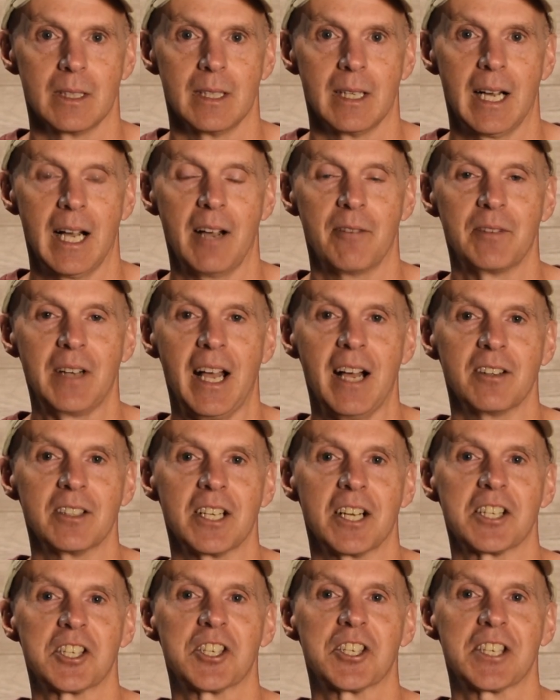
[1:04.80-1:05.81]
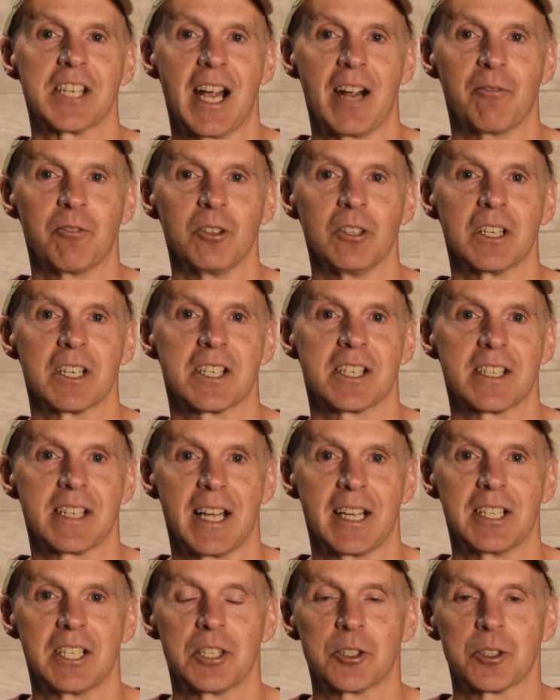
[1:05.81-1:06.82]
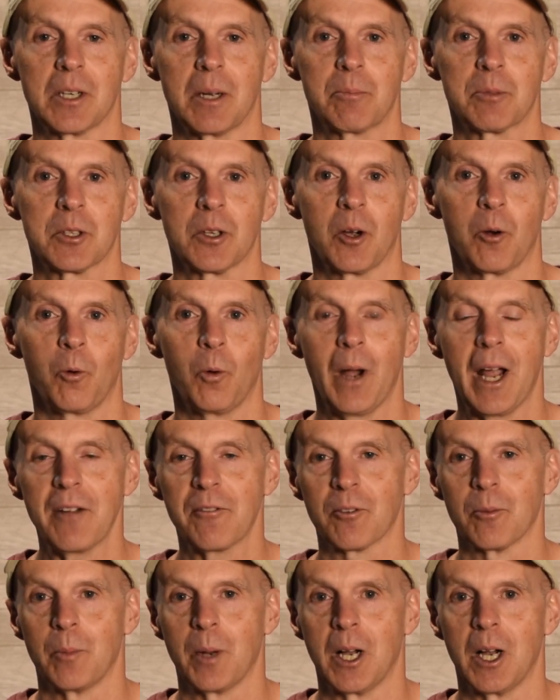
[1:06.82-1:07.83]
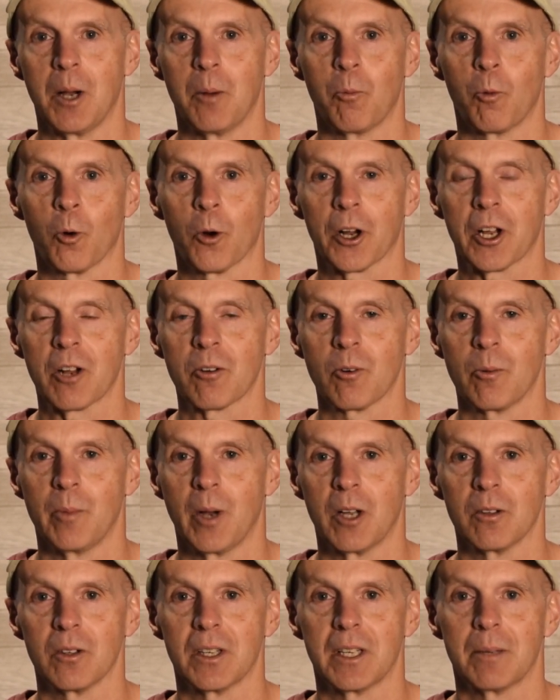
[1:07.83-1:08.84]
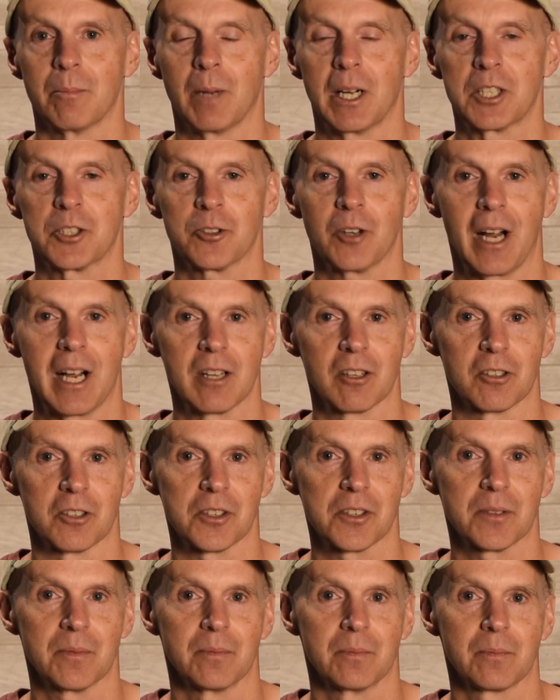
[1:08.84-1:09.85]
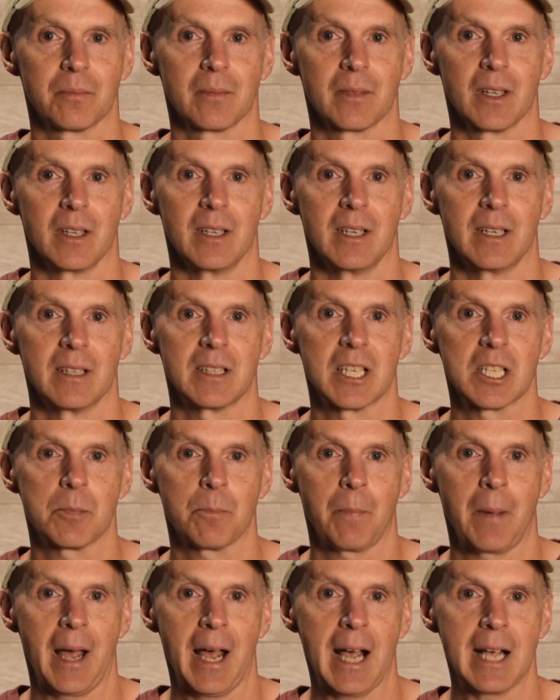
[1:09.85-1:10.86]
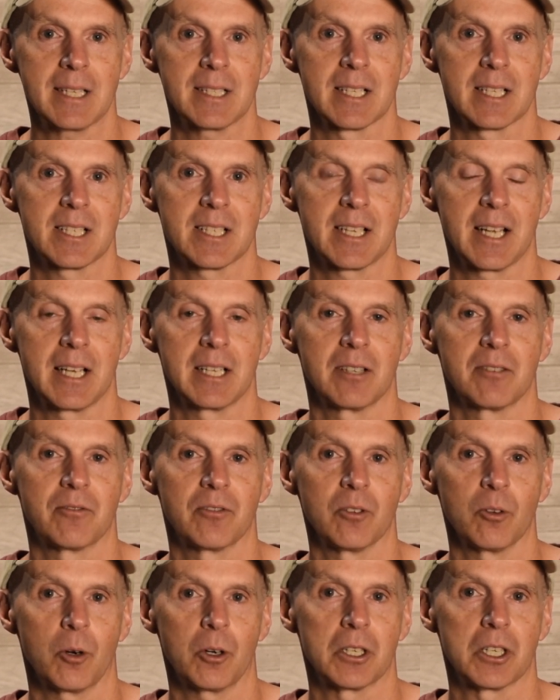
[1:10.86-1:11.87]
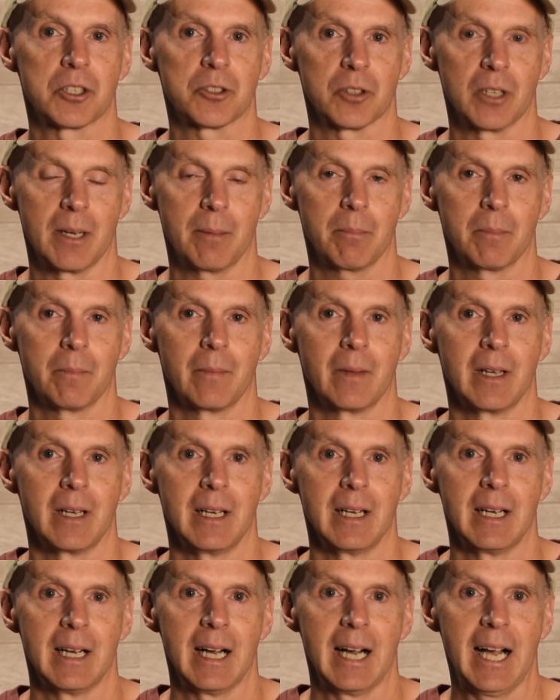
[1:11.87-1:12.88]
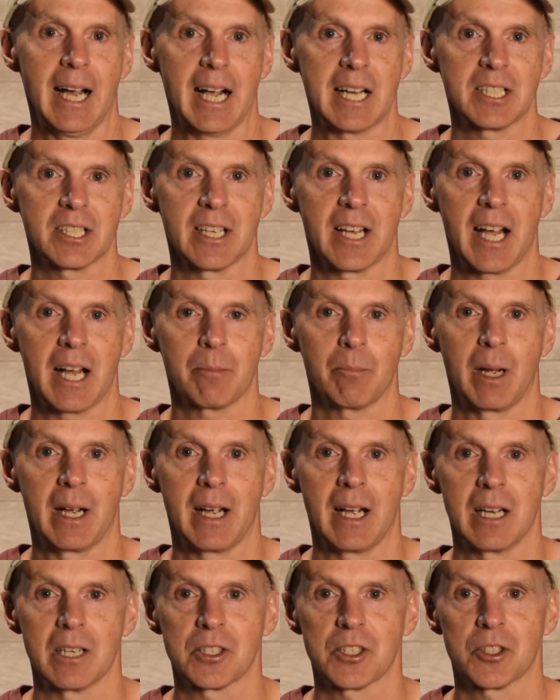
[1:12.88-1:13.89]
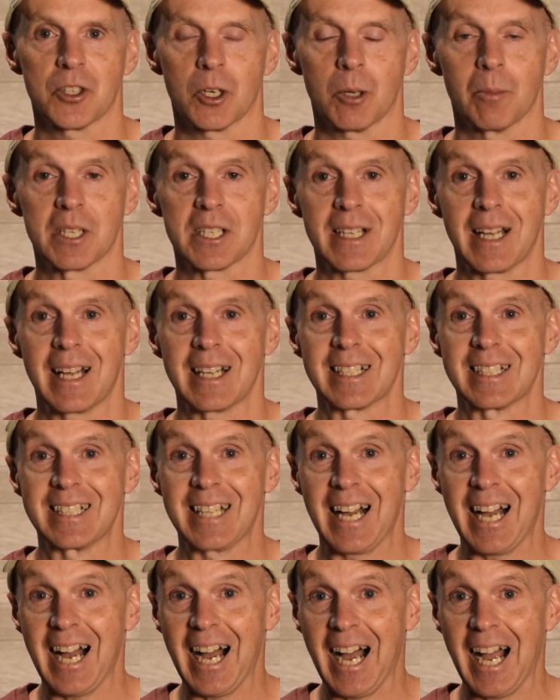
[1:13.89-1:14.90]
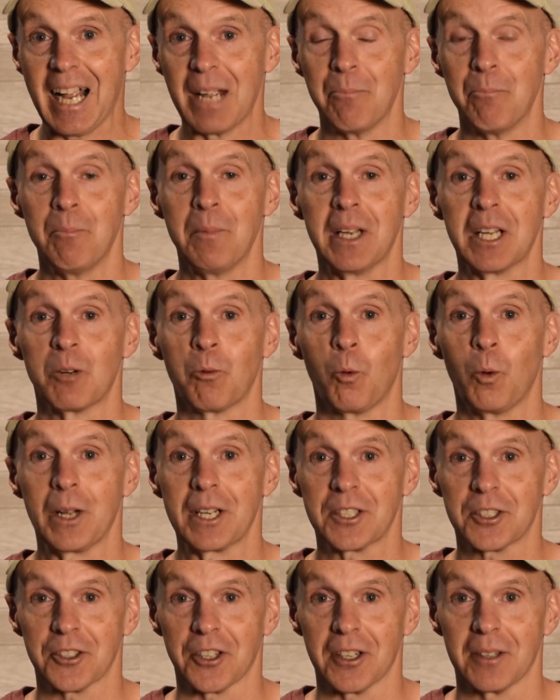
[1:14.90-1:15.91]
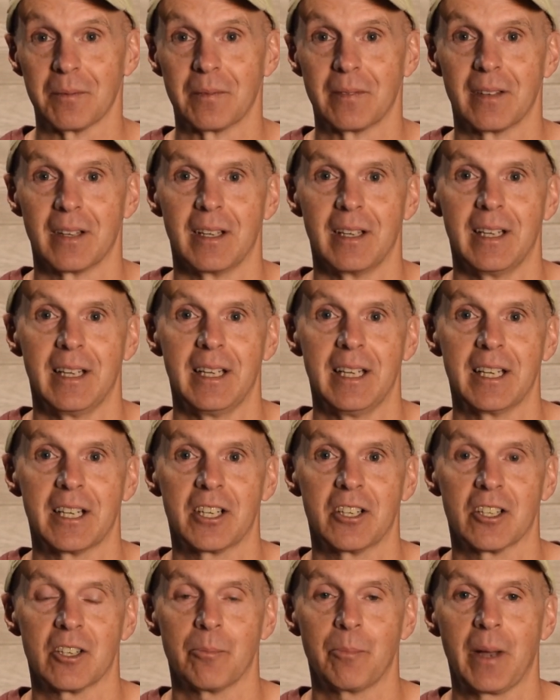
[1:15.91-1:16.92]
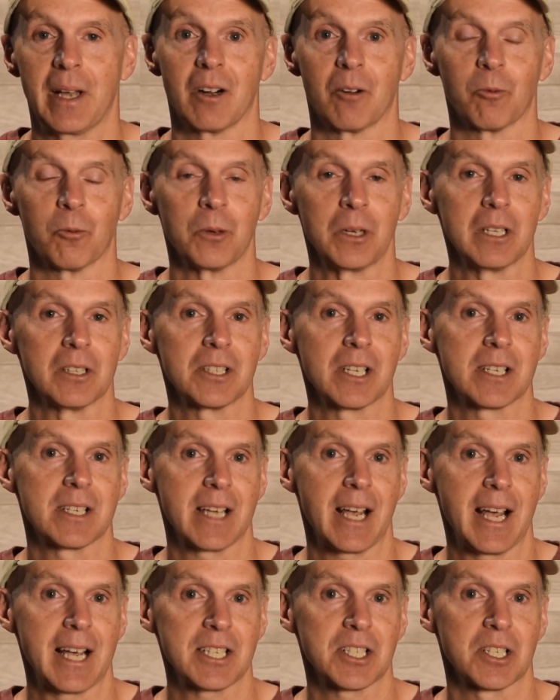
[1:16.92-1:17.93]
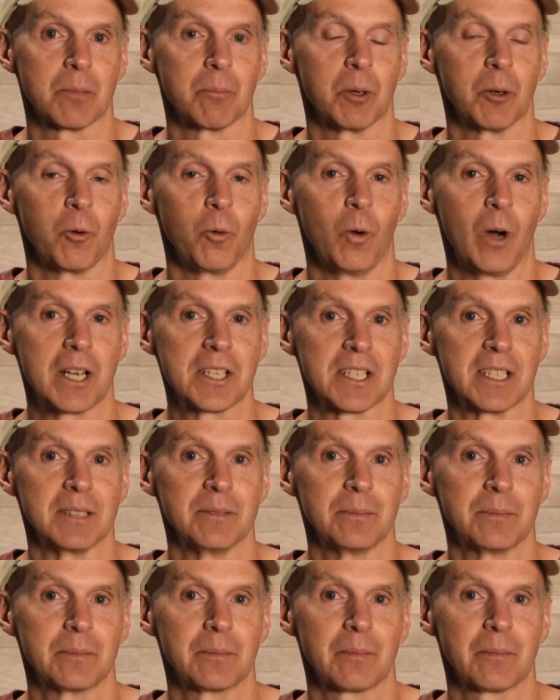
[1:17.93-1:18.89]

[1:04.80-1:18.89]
I have now done several extended trips away from home working remotely in my trailers. This past extended Florida trip, I actually had my house thermostat die mid-winter. It could have been a real disaster, but wasn't.